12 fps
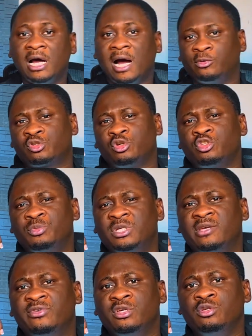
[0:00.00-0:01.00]
I'm just going to be
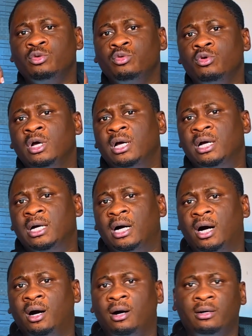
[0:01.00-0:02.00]
giving you
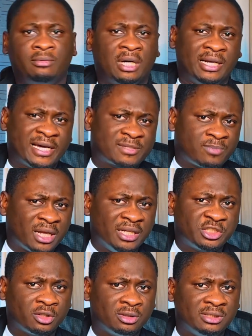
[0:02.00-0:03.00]
an
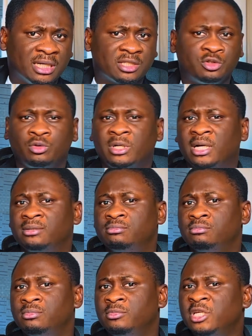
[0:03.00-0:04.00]
explanation that you can
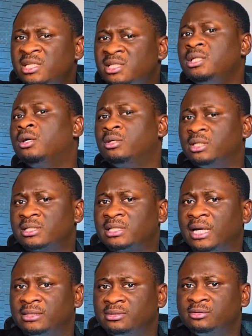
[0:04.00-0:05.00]
easily
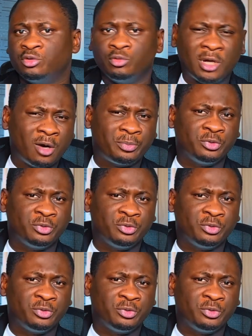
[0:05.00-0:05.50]
understand to help